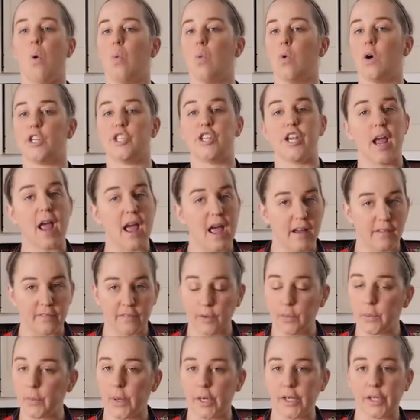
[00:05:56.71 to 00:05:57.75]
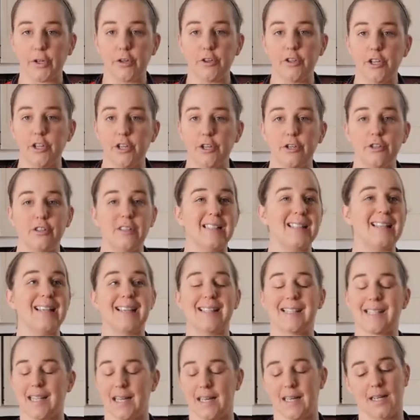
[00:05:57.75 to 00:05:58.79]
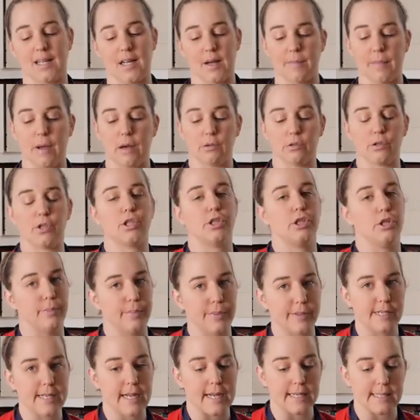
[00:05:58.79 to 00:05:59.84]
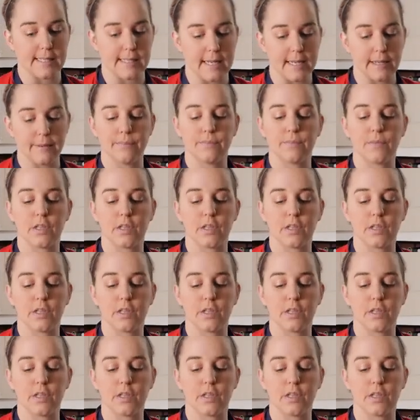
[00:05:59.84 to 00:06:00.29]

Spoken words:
Whichever one you use, it's going to come out super tasty.